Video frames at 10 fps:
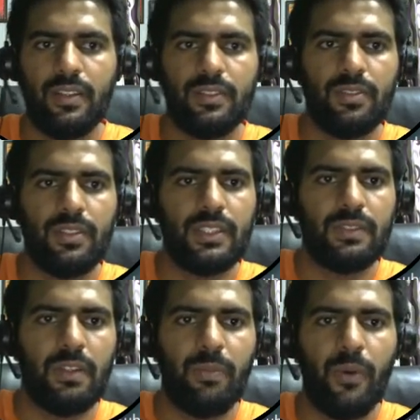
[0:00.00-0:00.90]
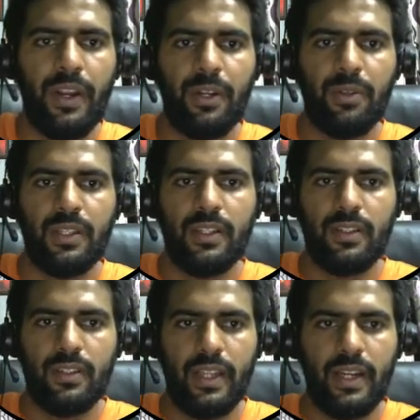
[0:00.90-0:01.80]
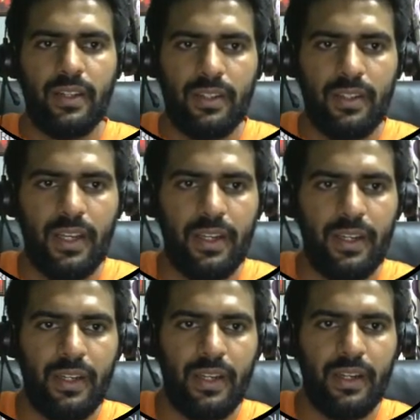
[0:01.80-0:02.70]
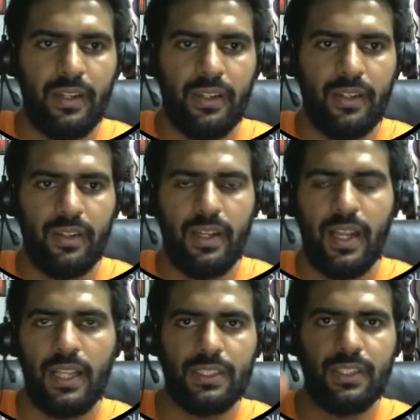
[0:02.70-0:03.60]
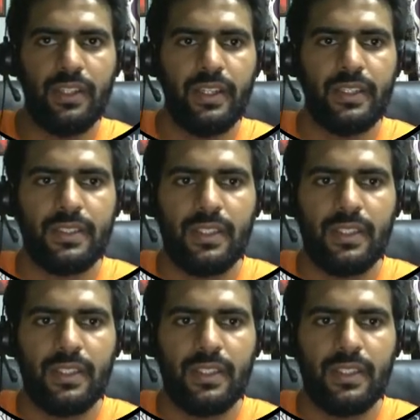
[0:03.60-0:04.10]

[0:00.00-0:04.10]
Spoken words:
So this will point to the that current character last index.